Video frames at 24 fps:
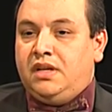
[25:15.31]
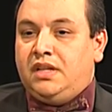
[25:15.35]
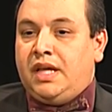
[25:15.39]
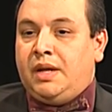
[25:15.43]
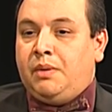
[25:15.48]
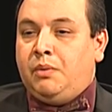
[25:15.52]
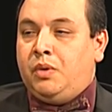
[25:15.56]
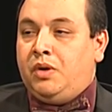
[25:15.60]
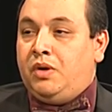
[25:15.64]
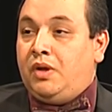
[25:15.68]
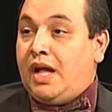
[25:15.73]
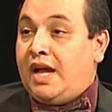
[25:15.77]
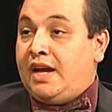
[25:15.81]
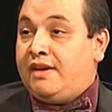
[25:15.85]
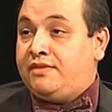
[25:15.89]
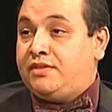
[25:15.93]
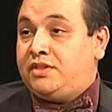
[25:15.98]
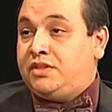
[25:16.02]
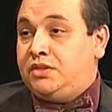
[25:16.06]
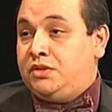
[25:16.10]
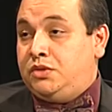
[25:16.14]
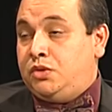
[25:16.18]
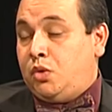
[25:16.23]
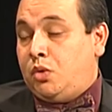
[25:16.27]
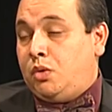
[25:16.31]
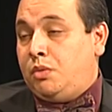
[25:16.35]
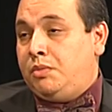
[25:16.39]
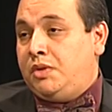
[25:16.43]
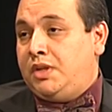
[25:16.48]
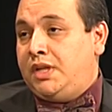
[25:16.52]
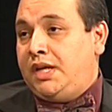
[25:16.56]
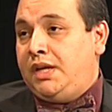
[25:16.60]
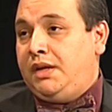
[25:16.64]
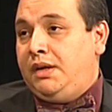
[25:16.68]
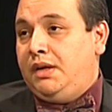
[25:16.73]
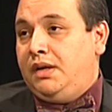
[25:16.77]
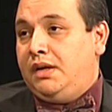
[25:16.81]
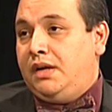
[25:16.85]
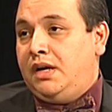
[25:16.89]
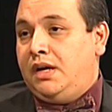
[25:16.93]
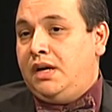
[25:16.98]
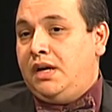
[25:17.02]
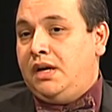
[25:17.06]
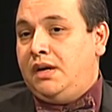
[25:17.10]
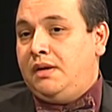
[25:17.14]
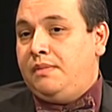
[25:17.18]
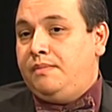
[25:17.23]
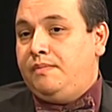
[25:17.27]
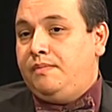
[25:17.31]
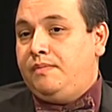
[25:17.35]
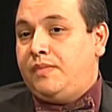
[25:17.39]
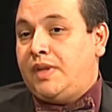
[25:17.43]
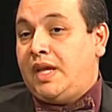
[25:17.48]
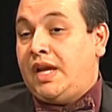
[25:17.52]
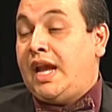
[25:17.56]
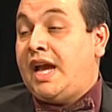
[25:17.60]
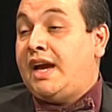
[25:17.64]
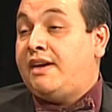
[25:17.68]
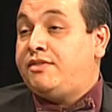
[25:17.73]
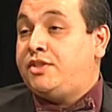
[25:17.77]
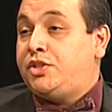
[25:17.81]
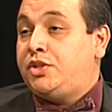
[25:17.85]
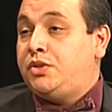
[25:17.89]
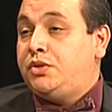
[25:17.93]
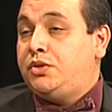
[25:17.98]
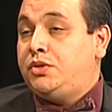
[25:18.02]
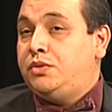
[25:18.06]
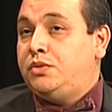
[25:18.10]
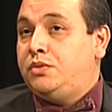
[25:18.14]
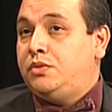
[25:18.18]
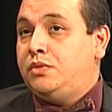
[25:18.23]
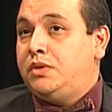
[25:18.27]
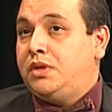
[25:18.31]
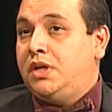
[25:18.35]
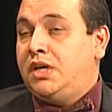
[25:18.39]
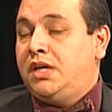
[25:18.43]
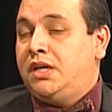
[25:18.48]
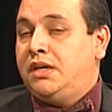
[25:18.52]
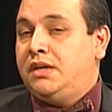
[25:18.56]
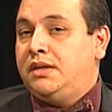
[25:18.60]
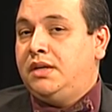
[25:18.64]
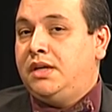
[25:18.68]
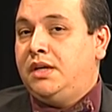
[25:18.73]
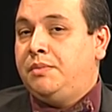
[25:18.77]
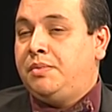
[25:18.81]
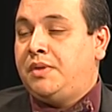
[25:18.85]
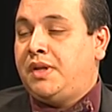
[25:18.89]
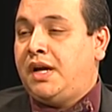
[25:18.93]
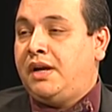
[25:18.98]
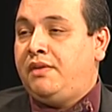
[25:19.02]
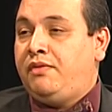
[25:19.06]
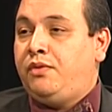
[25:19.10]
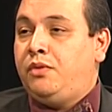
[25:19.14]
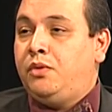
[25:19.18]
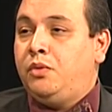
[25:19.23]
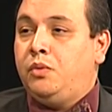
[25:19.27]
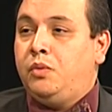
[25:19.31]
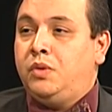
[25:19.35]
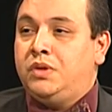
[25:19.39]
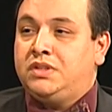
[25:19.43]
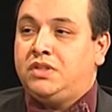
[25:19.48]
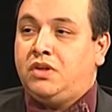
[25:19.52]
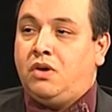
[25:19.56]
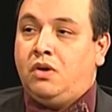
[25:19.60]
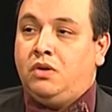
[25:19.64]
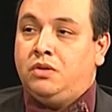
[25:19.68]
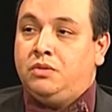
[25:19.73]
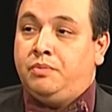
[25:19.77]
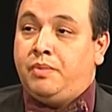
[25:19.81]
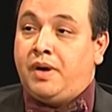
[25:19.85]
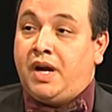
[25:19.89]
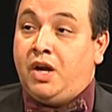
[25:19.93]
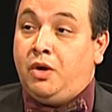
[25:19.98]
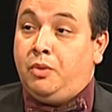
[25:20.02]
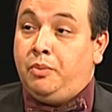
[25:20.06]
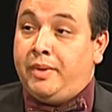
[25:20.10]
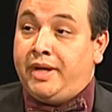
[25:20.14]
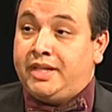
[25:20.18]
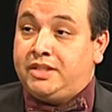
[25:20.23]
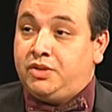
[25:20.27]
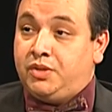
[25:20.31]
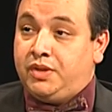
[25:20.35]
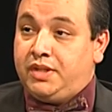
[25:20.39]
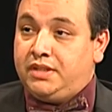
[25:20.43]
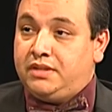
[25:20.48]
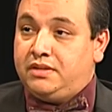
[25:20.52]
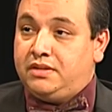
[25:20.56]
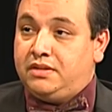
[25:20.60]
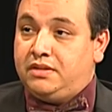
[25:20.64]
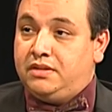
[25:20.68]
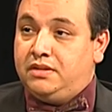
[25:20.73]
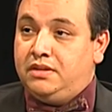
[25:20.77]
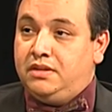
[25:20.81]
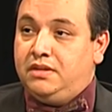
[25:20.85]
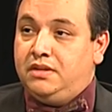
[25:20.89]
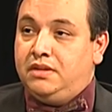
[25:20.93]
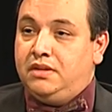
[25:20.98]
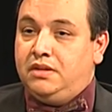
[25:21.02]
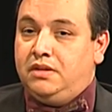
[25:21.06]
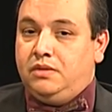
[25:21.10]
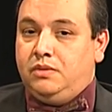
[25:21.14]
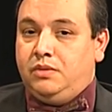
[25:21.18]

They will have to normally. Uh, they have to uh, apply for what's called biometrics, mm-hmm.